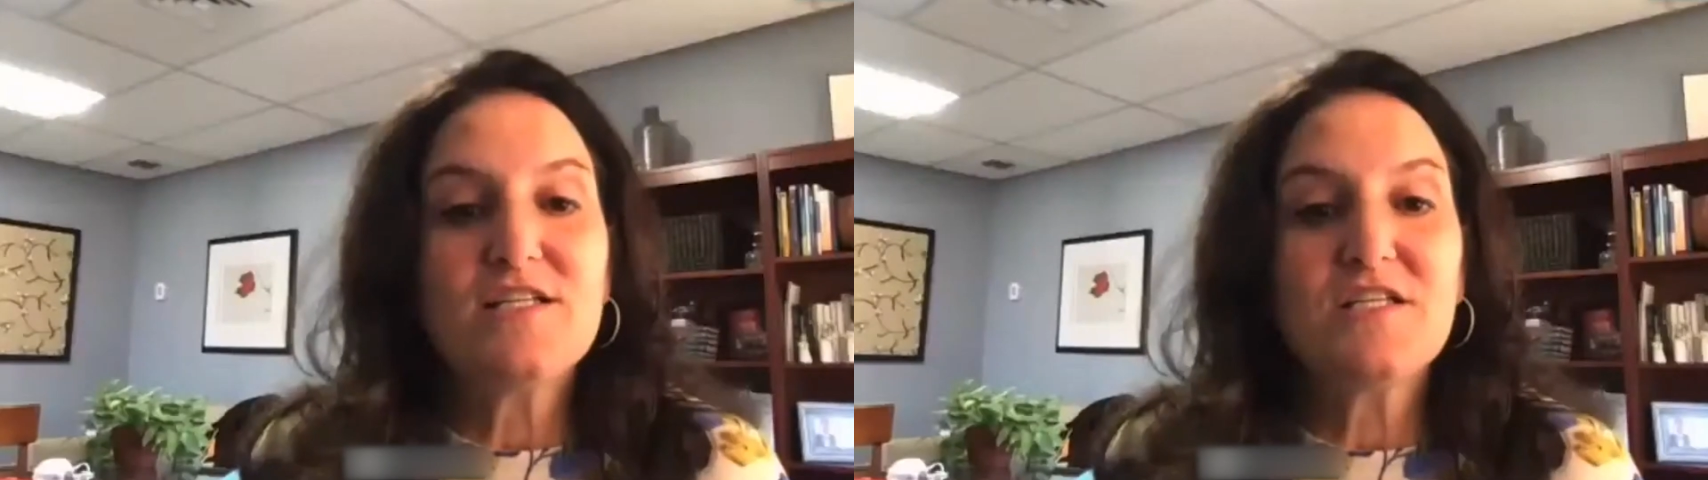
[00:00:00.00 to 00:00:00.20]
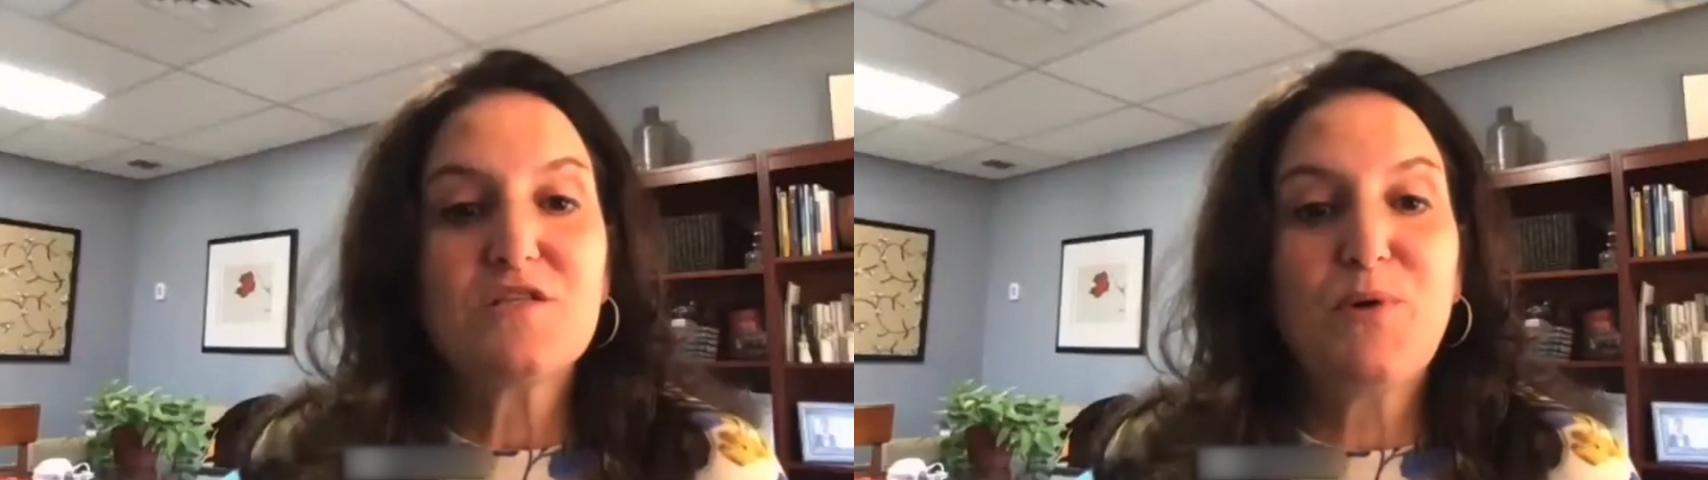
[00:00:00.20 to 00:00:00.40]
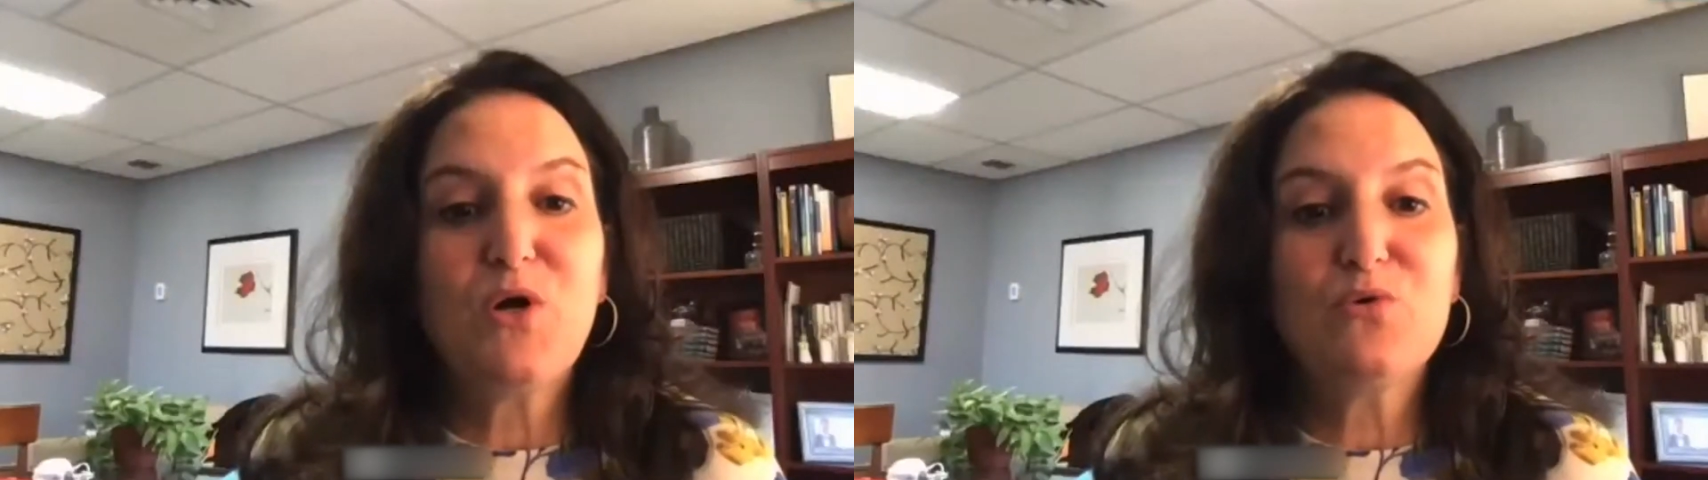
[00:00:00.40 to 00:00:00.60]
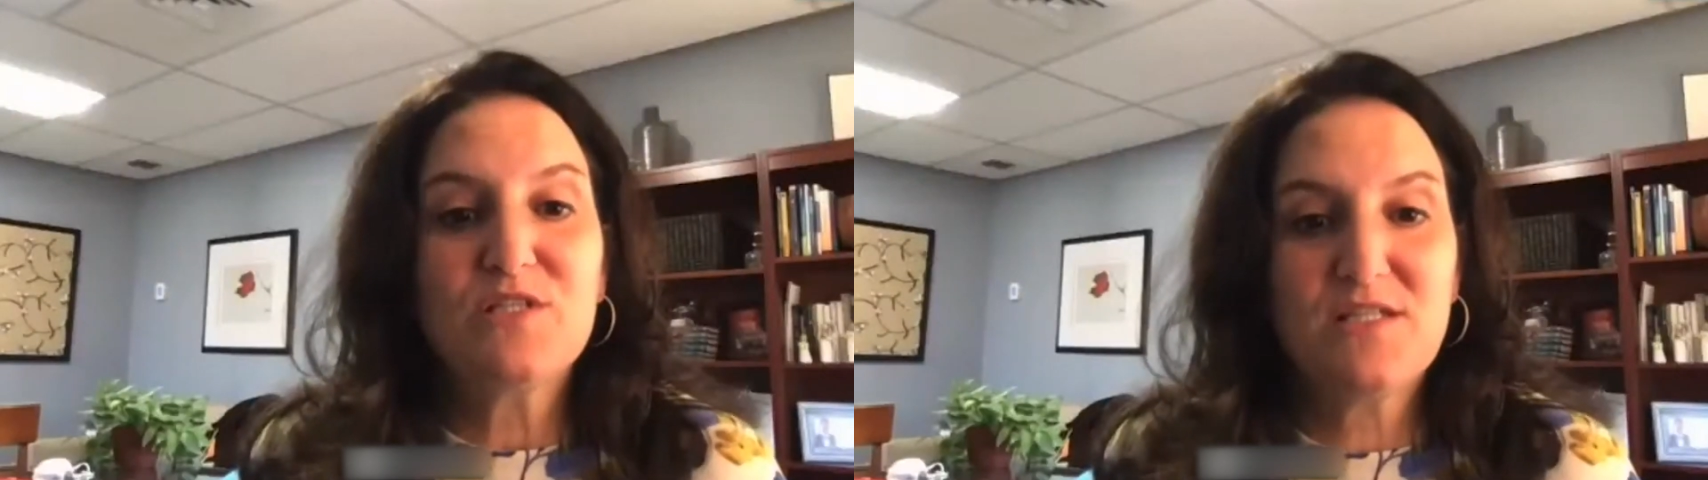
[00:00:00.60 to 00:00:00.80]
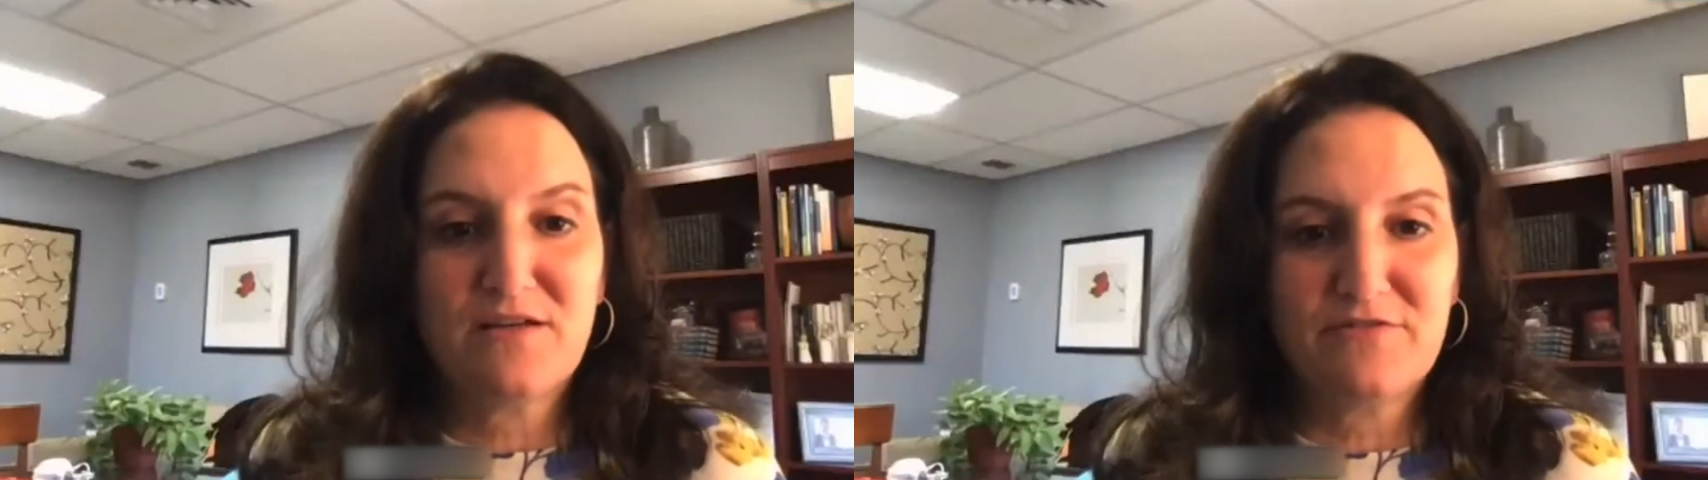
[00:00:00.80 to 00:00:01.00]

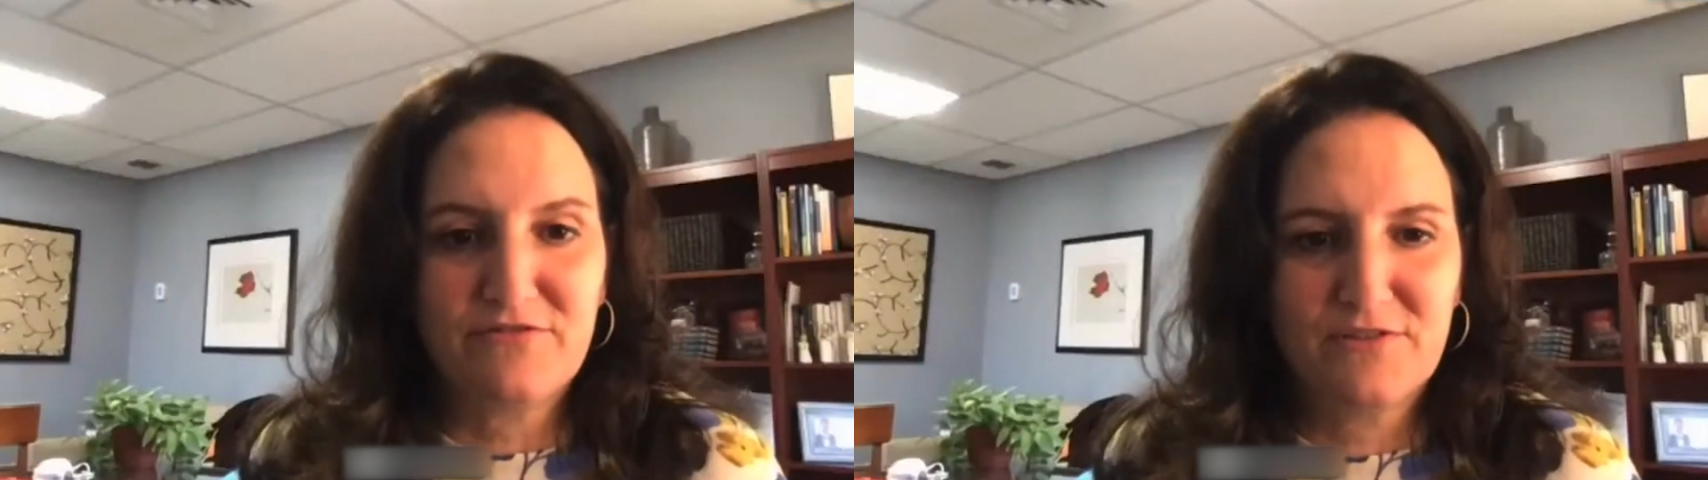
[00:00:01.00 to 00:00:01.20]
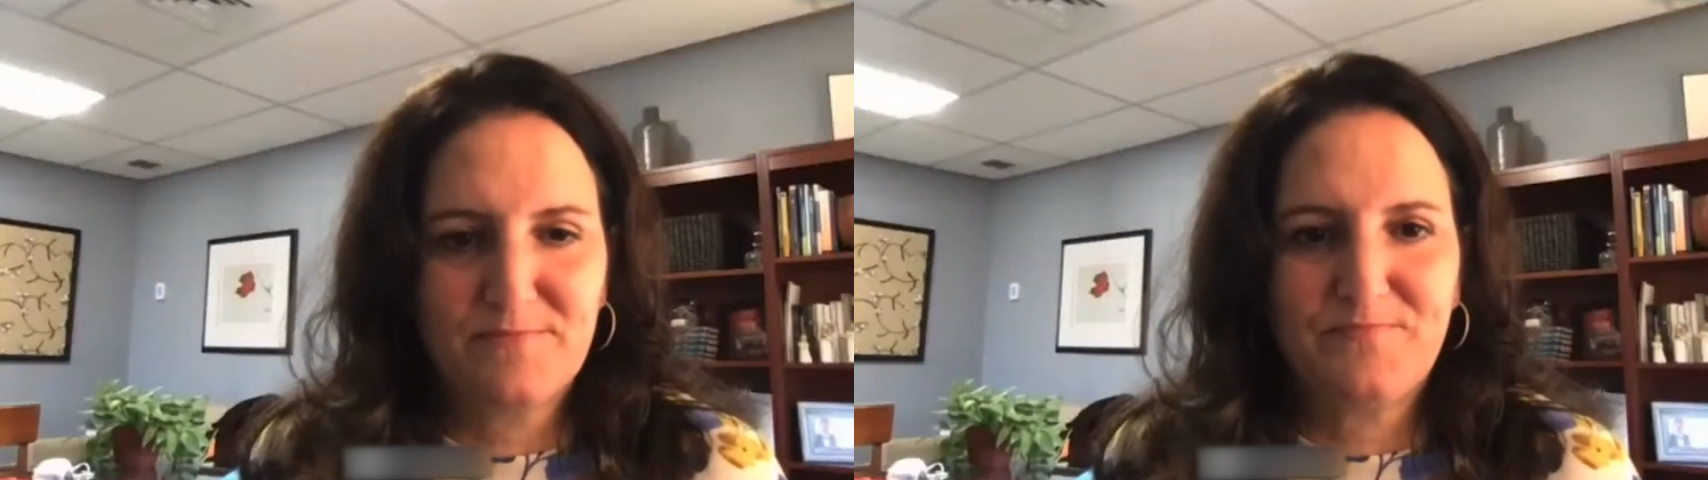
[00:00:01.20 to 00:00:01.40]
disposed of